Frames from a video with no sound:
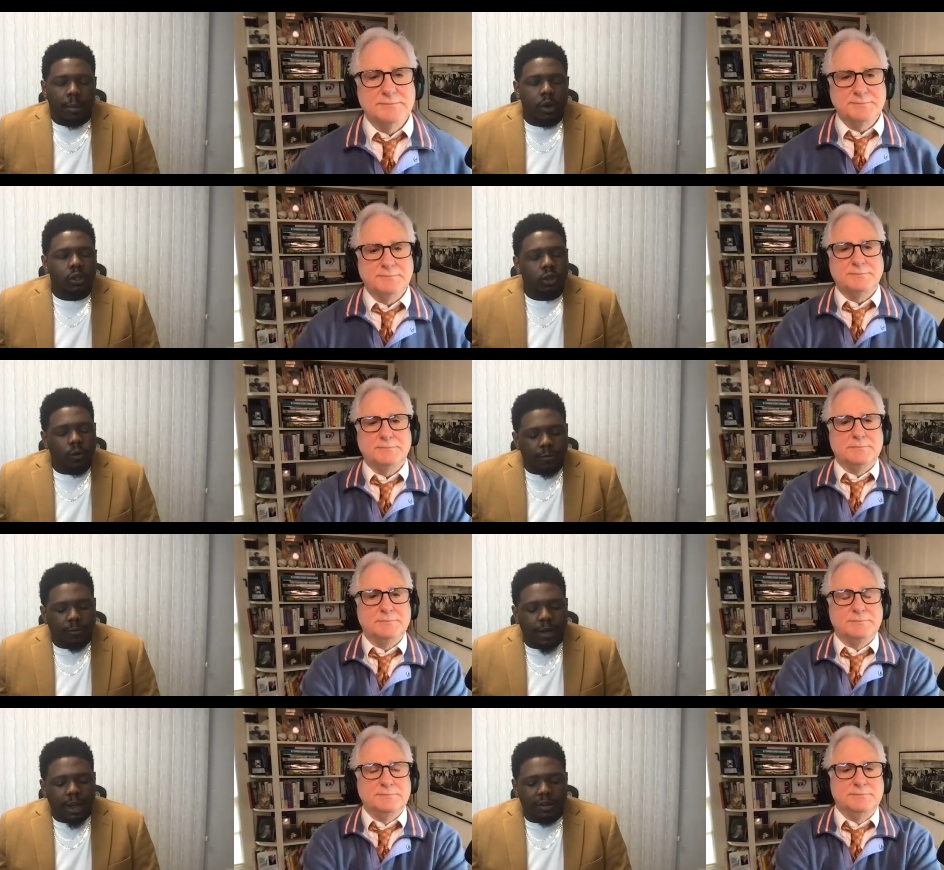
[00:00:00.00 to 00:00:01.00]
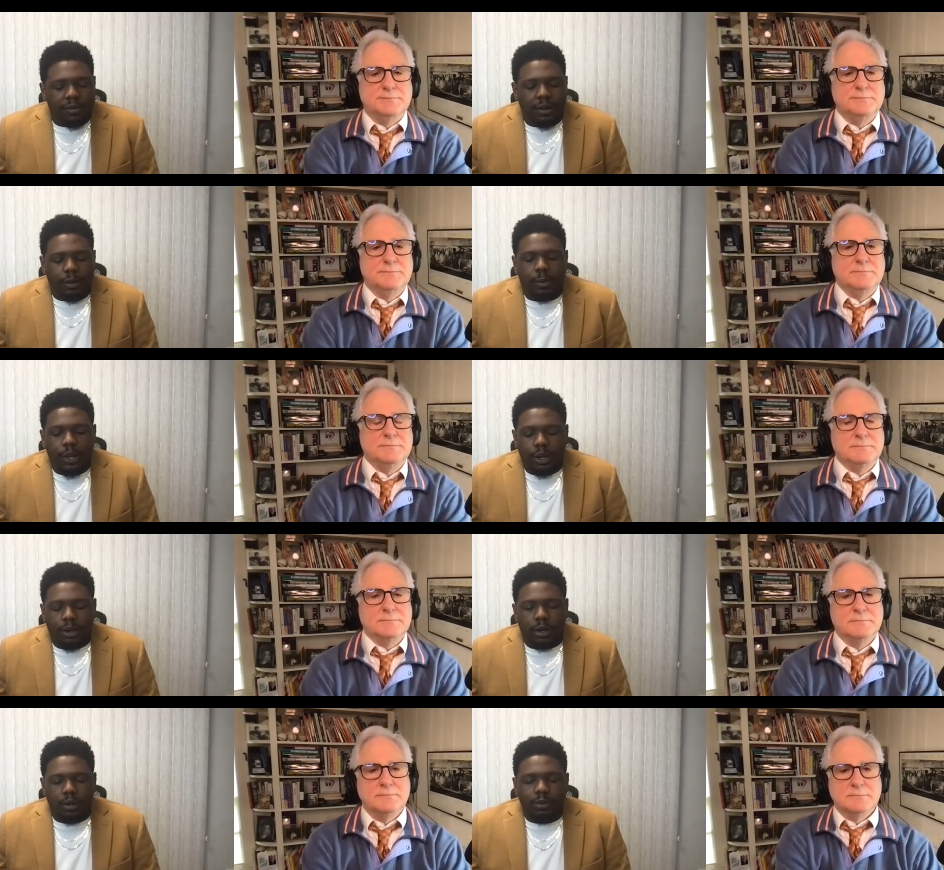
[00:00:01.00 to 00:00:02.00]
Speaker 1: I'm also very, very big
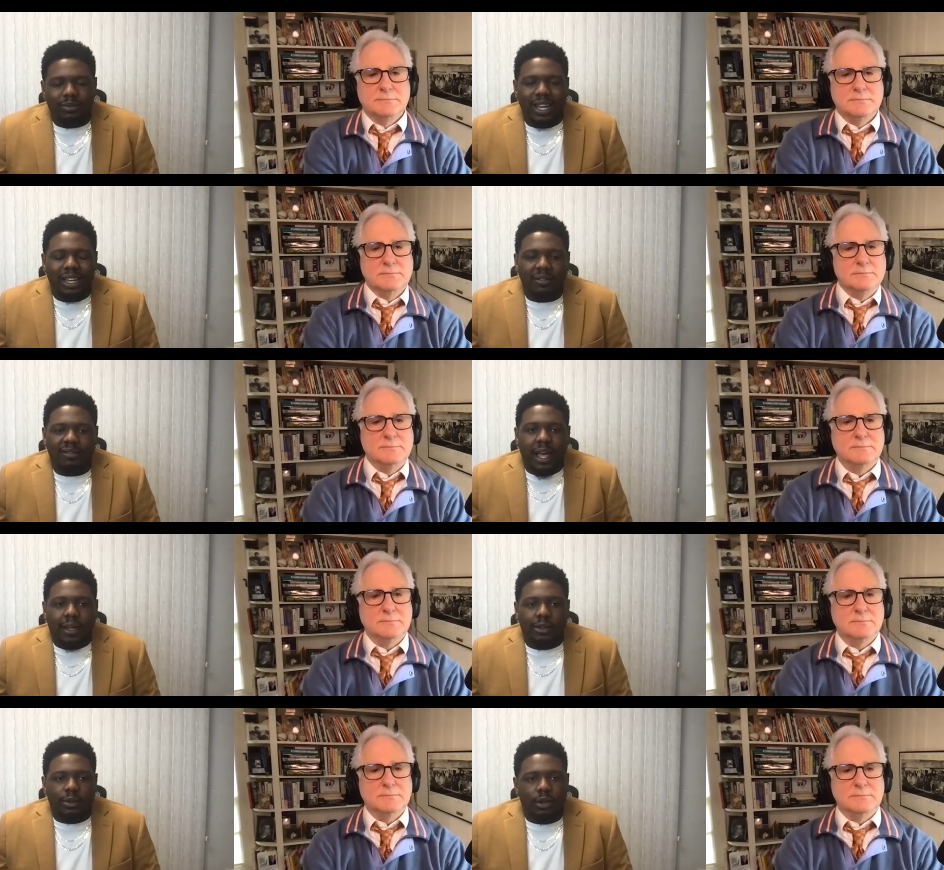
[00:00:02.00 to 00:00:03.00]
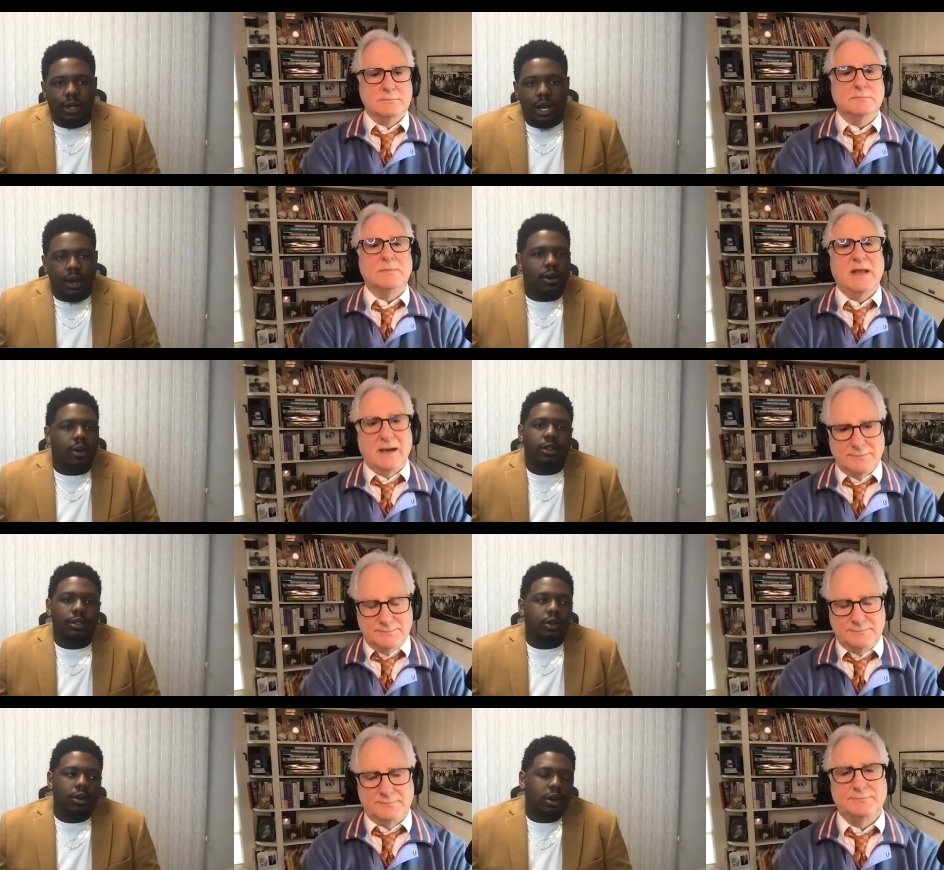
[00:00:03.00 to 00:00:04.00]
on providing value. You're not calling, yeah.
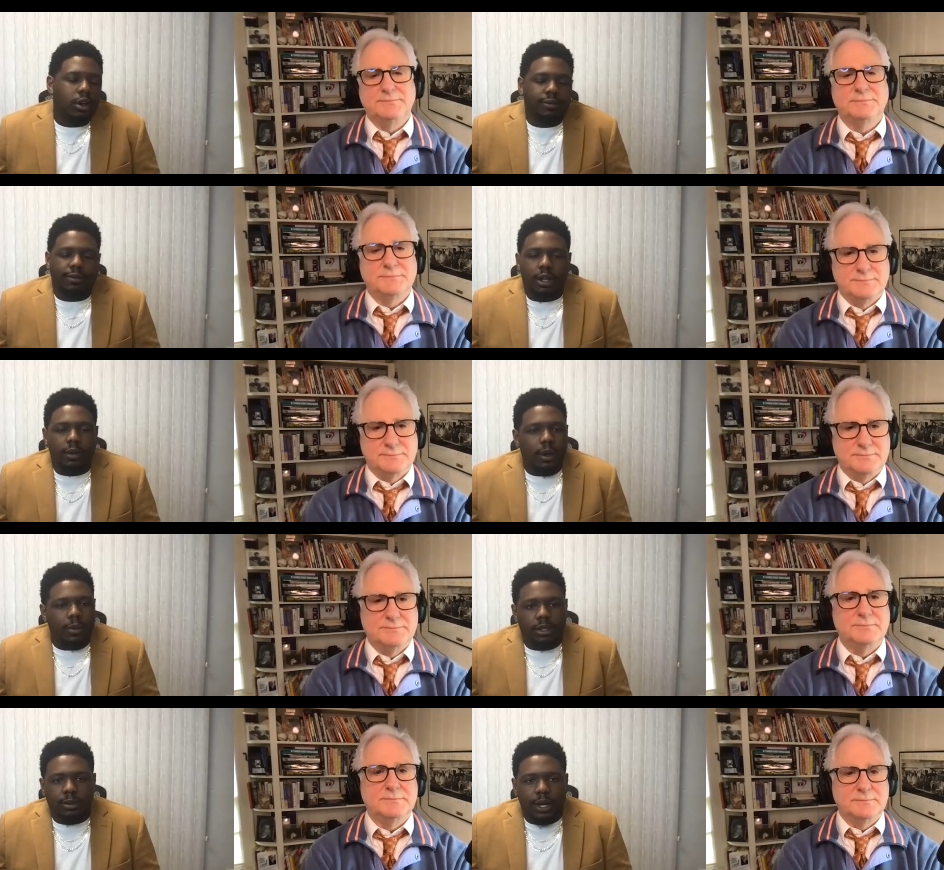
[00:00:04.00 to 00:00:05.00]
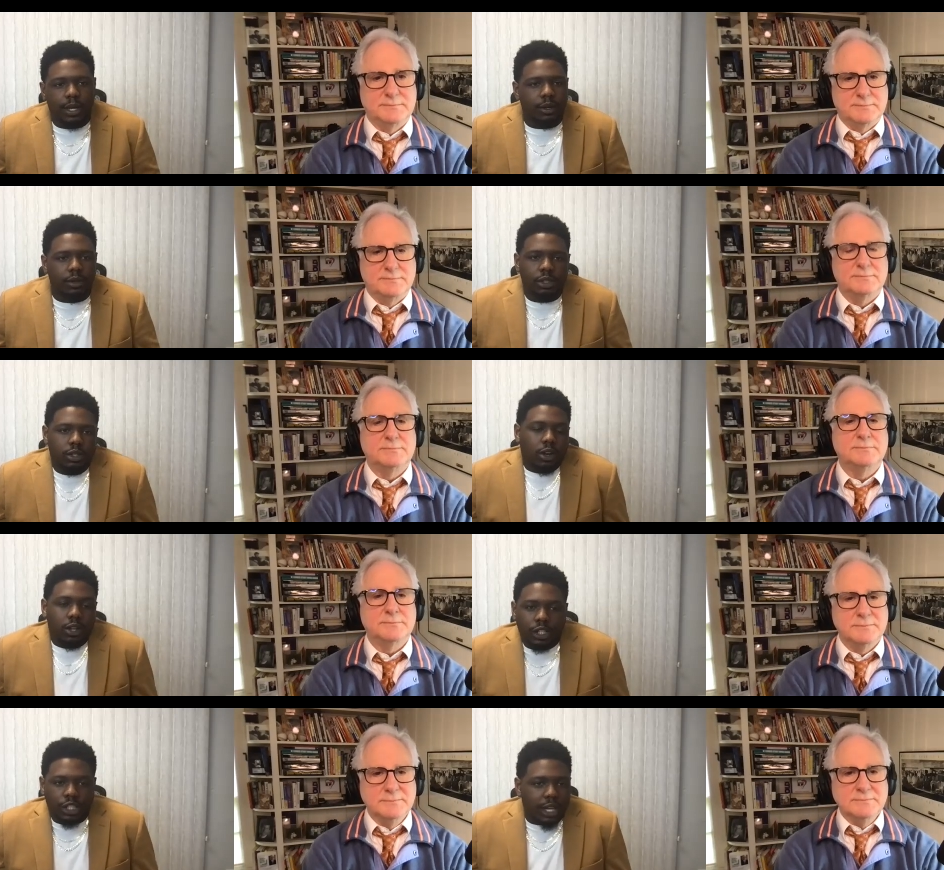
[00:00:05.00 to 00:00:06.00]
don't call to follow up with somebody. Don't just call
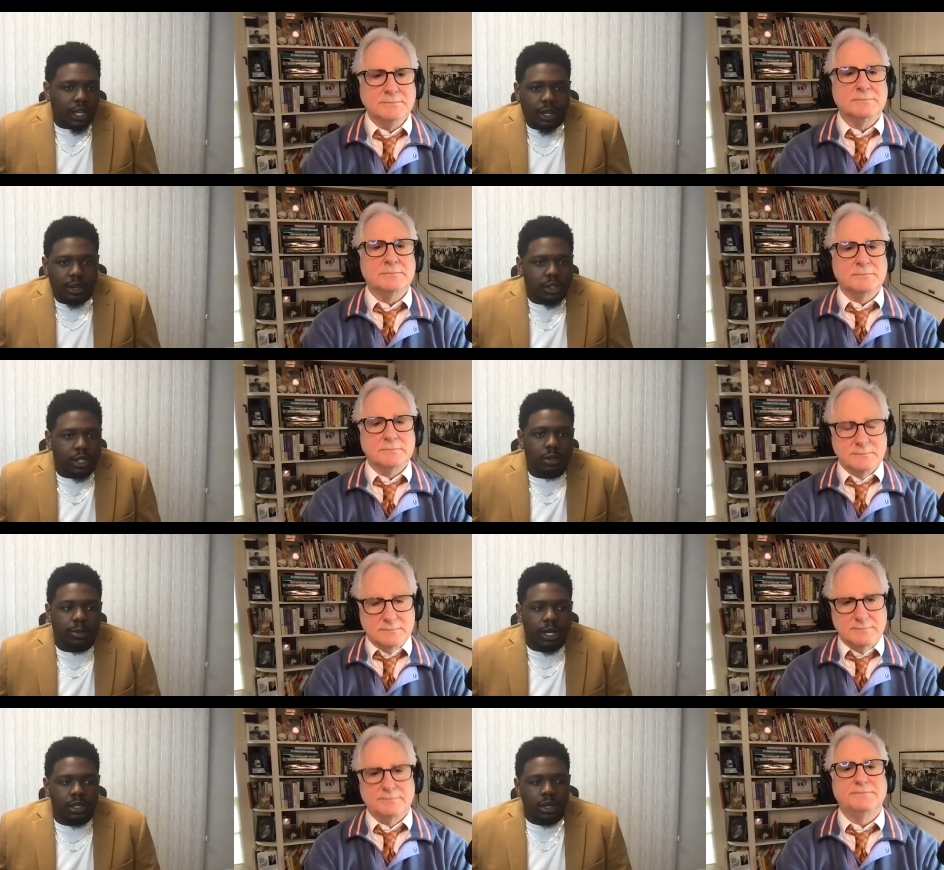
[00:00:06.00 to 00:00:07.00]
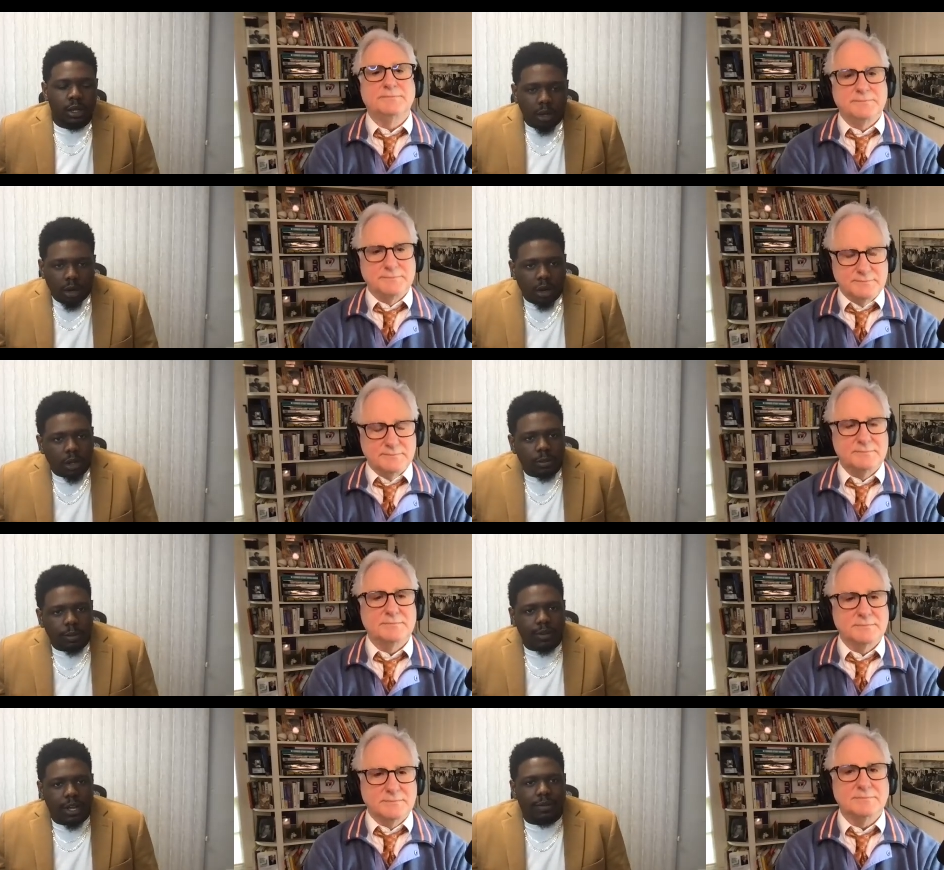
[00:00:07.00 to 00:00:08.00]
to check in or touch base, call to
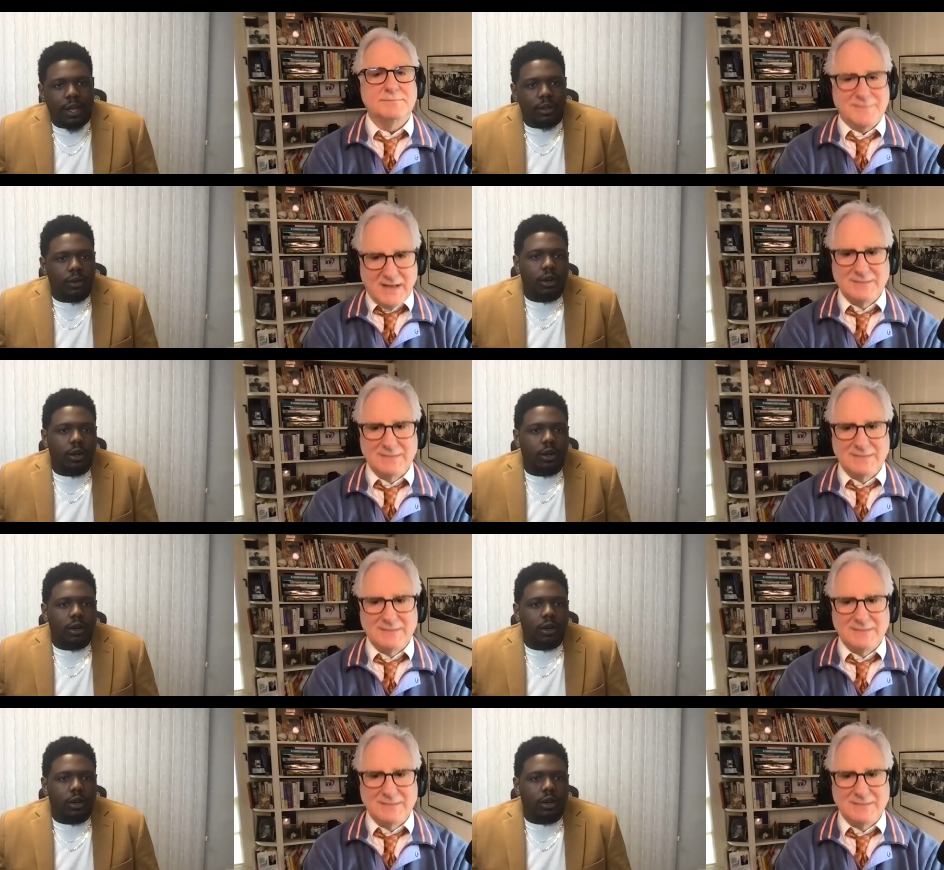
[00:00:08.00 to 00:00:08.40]
provide value,